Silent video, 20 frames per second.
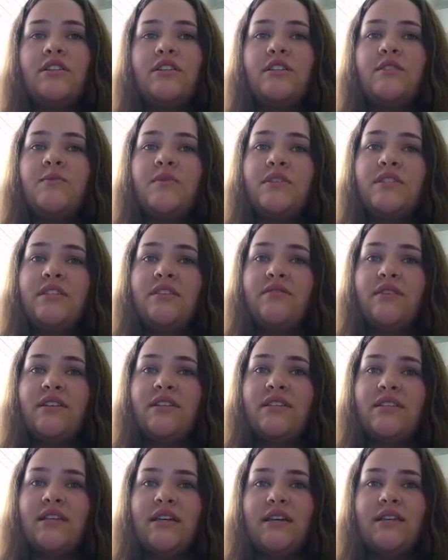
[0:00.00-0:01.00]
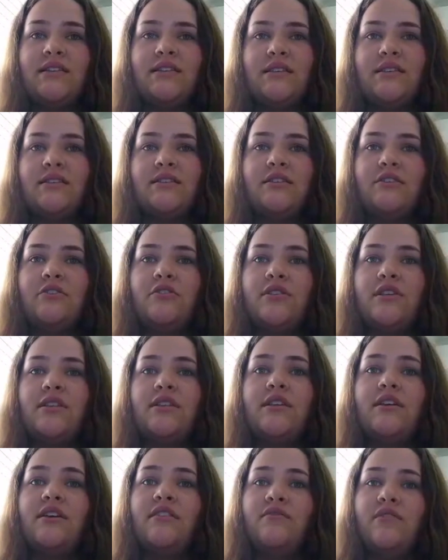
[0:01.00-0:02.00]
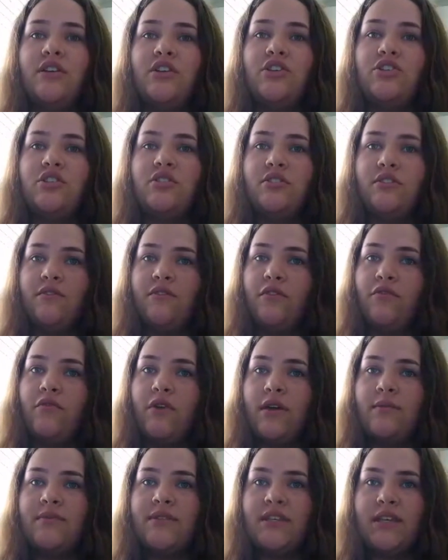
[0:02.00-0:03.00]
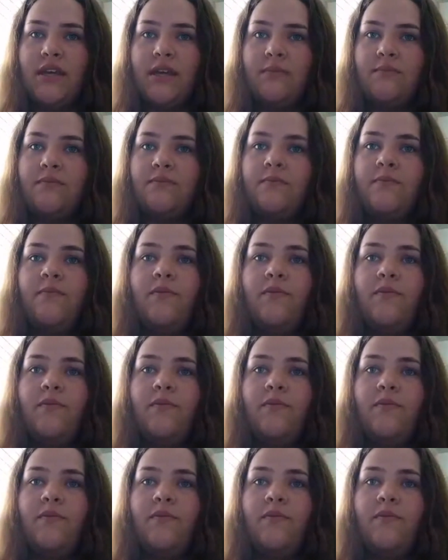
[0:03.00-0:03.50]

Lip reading: to specific stanzas using the conventions of the rhyme scheme.